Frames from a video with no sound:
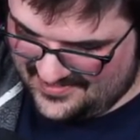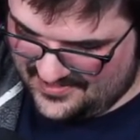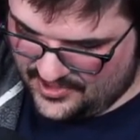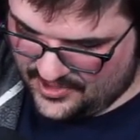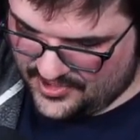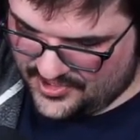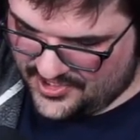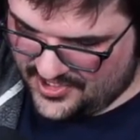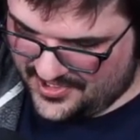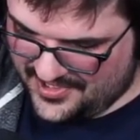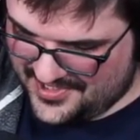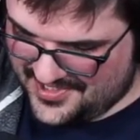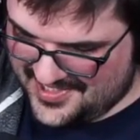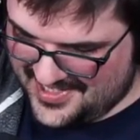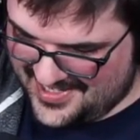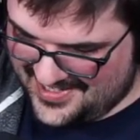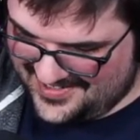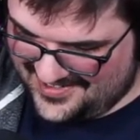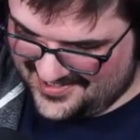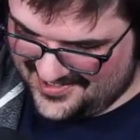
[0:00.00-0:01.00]
Y'all starting to
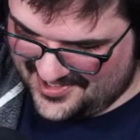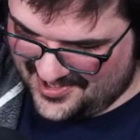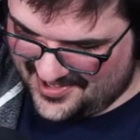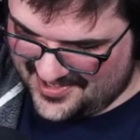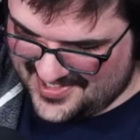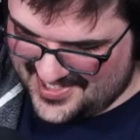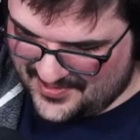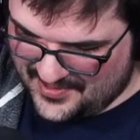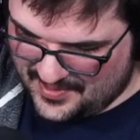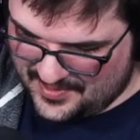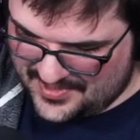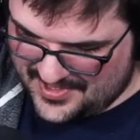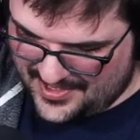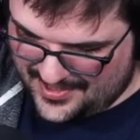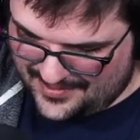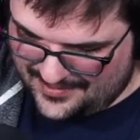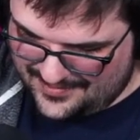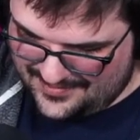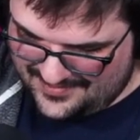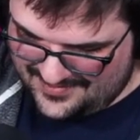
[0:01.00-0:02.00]
see it? You starting to see what I'm
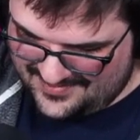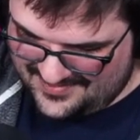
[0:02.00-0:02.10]
seeing?